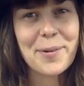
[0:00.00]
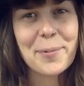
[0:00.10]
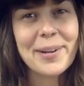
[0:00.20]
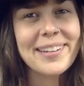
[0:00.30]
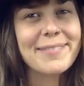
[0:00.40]

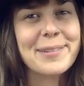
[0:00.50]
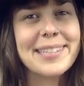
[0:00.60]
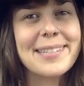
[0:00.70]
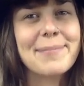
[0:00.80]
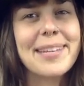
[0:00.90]
What if
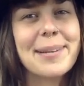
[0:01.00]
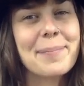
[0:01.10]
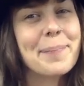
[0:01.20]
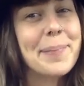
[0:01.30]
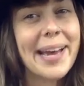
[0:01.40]
when
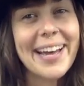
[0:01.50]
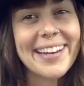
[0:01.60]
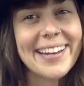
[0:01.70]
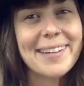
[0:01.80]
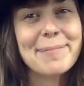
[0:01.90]
something
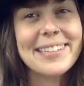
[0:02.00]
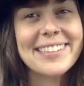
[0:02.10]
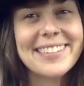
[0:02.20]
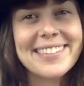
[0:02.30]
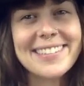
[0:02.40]
bad
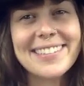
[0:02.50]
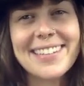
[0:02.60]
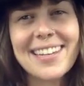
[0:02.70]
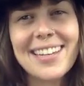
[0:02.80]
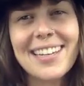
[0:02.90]
happens,
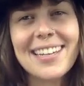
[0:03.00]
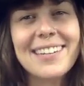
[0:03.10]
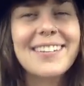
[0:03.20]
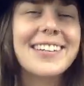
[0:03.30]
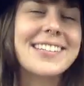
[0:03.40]

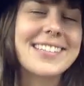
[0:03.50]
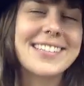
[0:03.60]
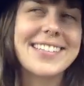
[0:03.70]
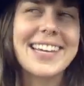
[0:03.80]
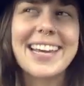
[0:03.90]
you can
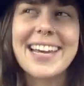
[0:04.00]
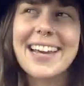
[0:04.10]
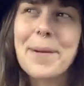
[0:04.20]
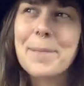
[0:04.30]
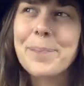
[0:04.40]
just
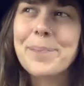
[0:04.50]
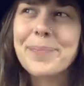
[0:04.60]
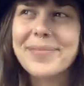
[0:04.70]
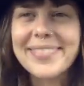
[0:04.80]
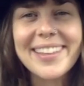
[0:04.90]
say,
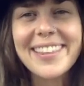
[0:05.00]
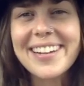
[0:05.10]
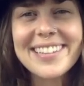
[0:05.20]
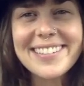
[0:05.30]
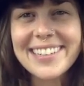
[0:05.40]
the
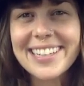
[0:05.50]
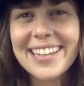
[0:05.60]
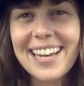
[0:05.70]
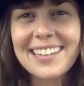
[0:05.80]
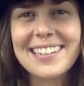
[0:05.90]
threads are
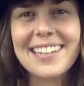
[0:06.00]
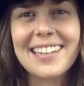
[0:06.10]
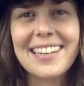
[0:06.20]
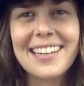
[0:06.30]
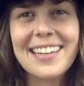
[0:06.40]
connecting,
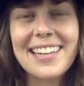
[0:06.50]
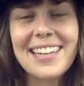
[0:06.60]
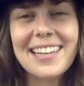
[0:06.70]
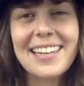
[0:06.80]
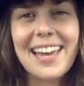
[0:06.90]

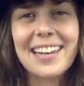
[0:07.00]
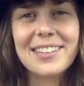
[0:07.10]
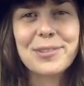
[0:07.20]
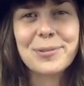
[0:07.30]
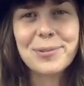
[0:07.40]

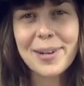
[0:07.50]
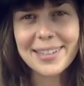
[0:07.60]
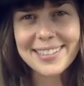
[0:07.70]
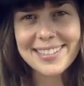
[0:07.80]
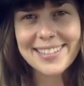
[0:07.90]
and
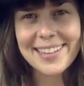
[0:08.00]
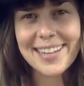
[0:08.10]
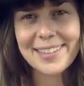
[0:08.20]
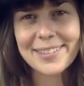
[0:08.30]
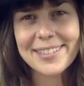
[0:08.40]
trust
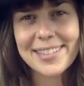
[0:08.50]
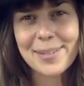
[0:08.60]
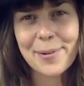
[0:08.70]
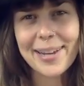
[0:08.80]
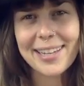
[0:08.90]
that you'll see
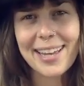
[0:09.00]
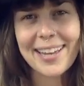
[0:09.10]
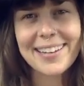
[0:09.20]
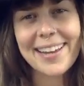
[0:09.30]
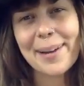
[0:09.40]
why it
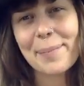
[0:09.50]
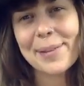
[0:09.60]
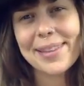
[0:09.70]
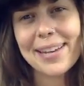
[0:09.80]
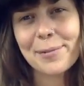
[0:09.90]
had to happen
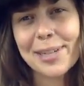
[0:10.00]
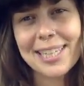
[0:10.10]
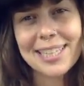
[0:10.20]
that way?